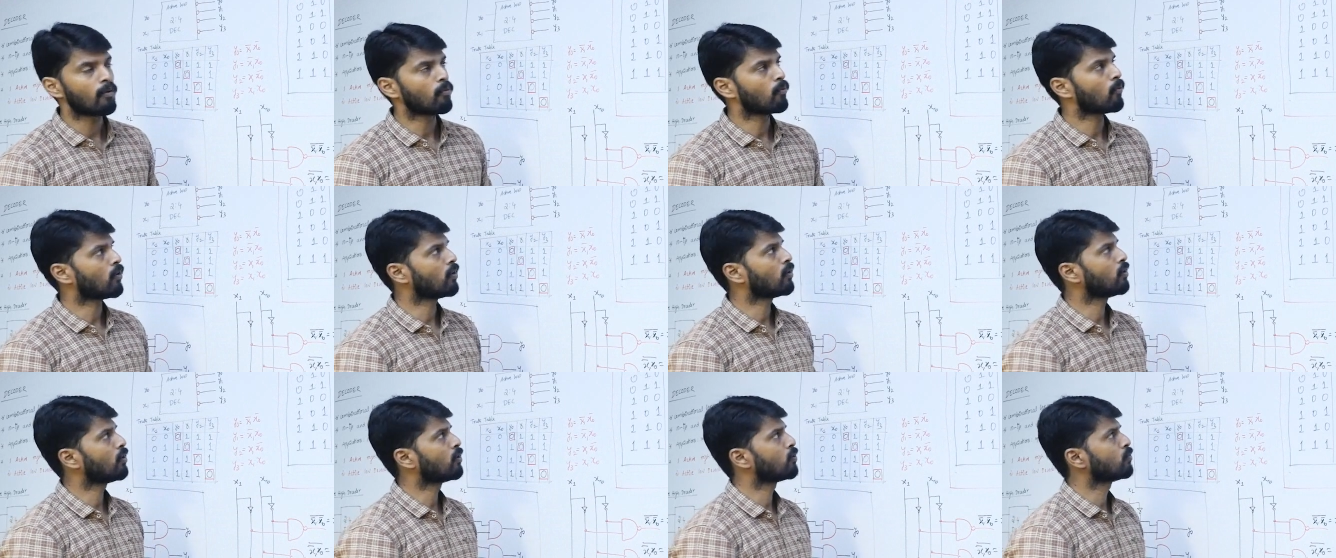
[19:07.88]

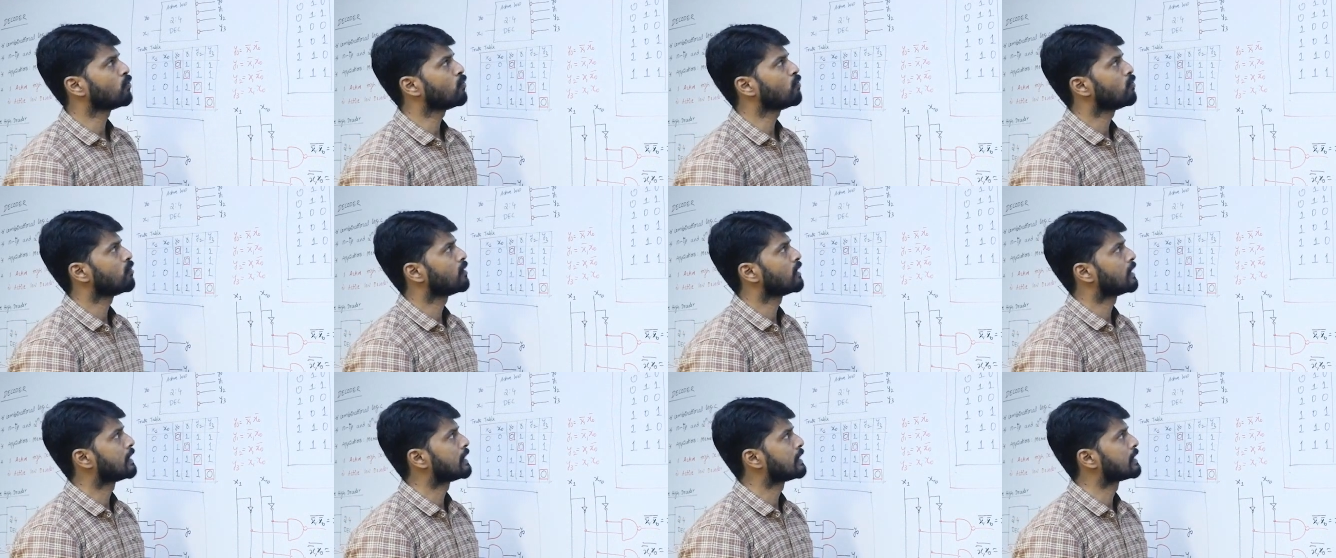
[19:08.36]
want
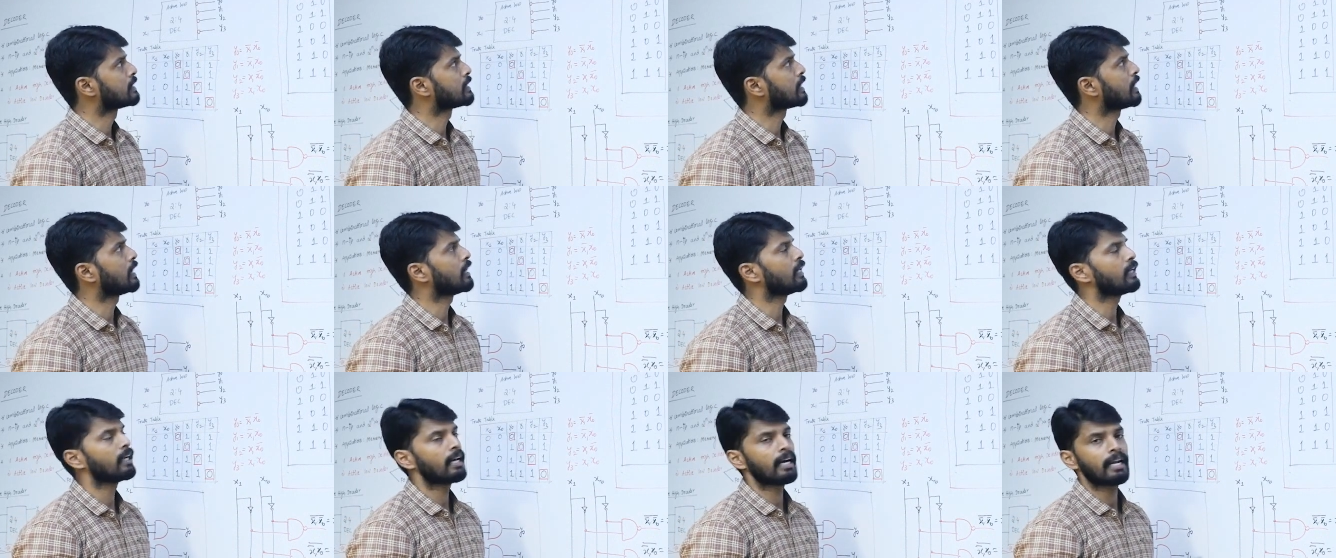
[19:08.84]
to
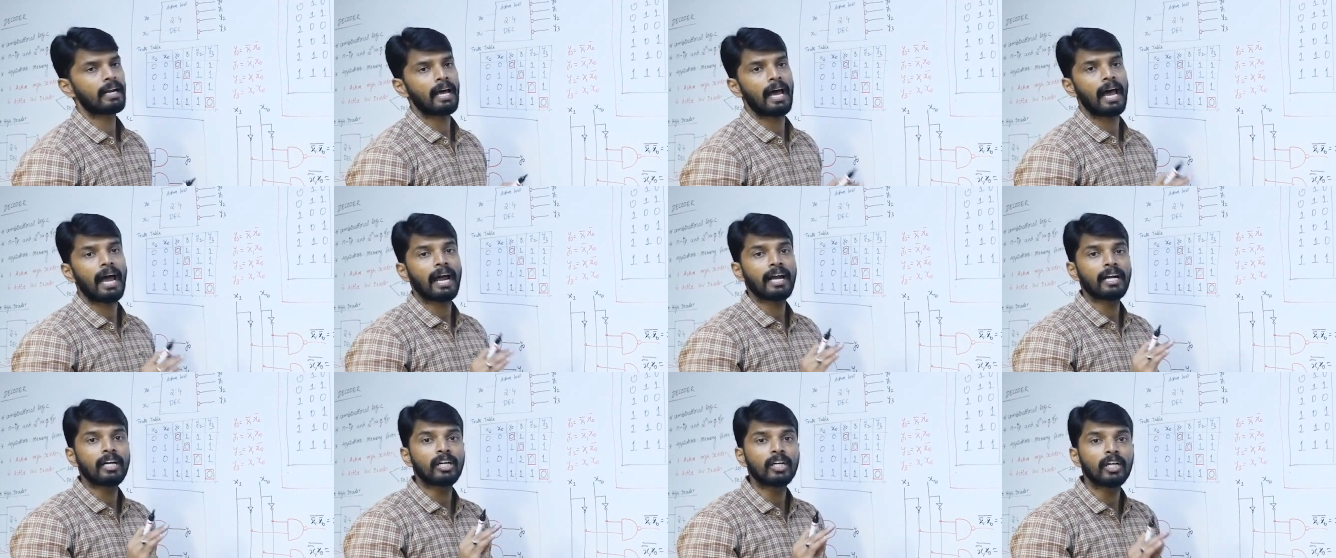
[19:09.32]
design an
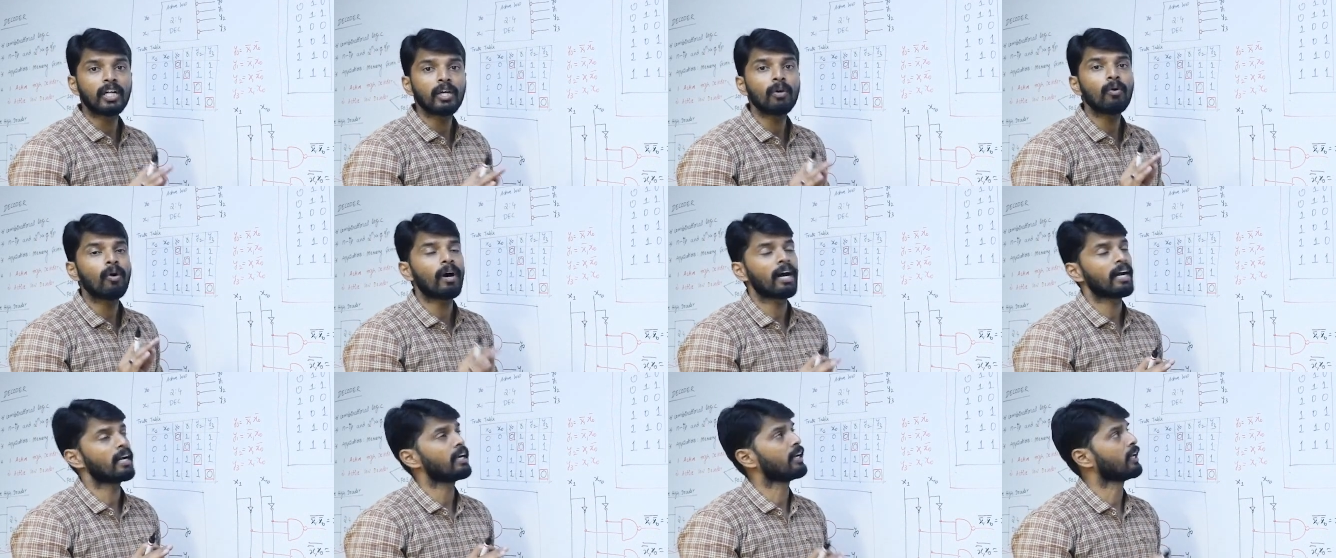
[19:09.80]
active
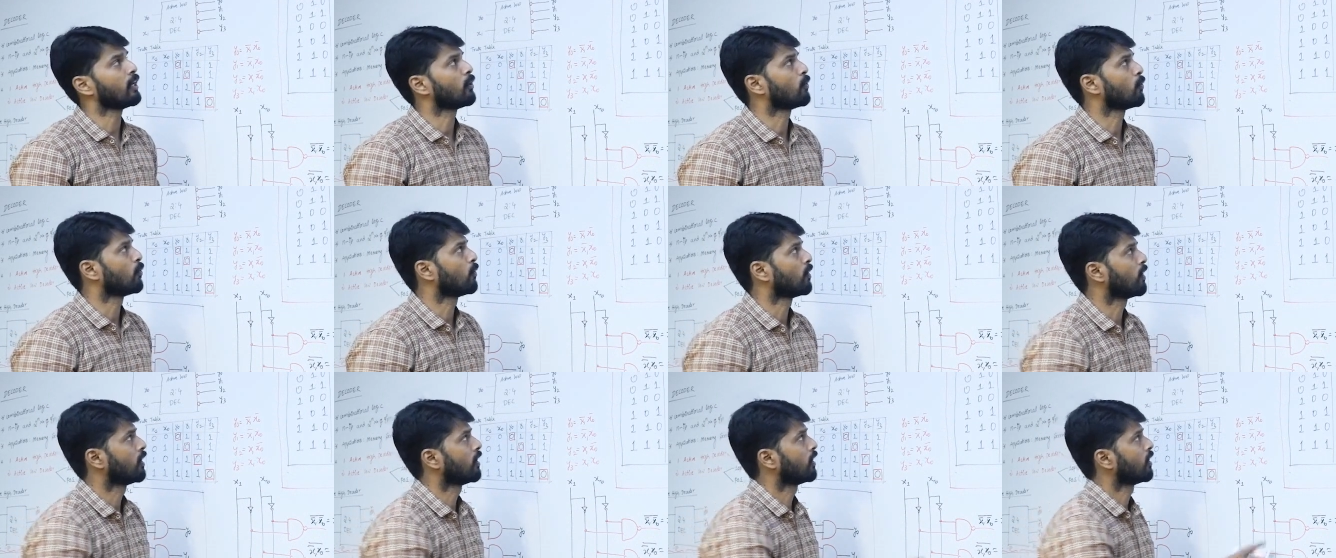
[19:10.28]
high
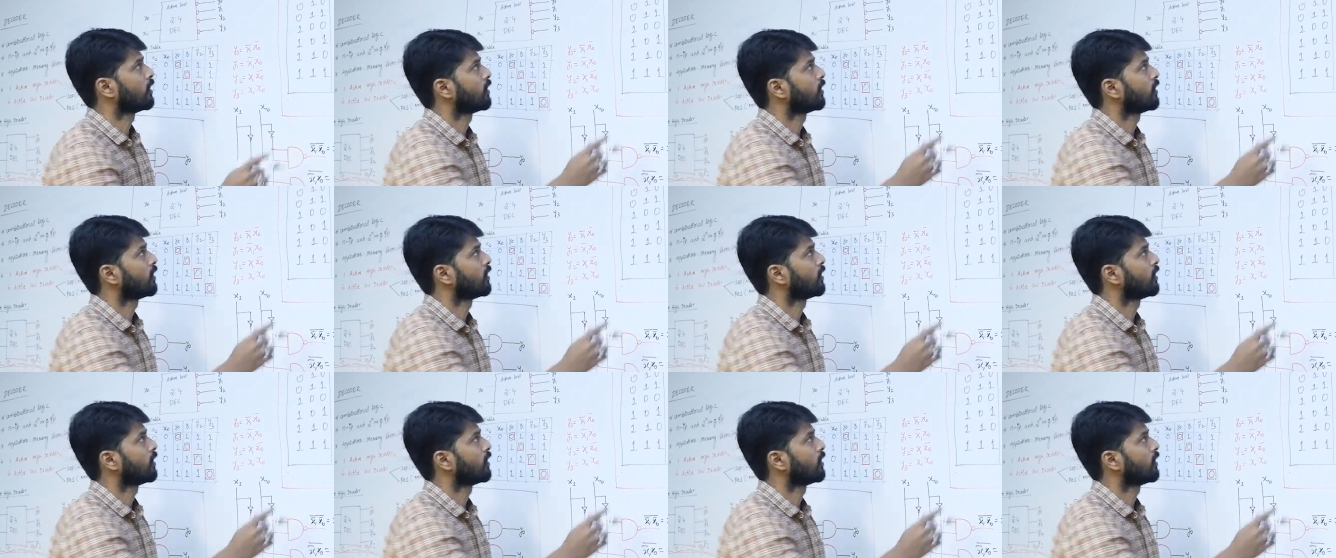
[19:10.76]
decoder.